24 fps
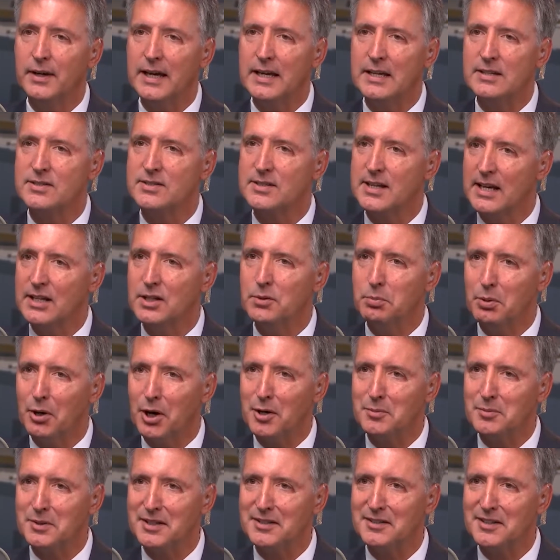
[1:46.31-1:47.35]
a State
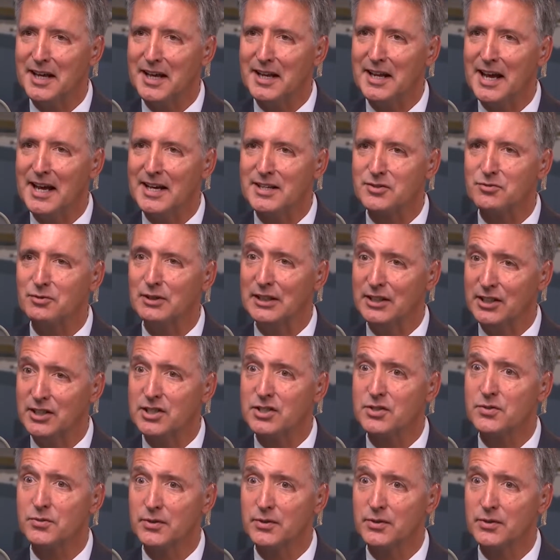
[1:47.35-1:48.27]
Department that has religious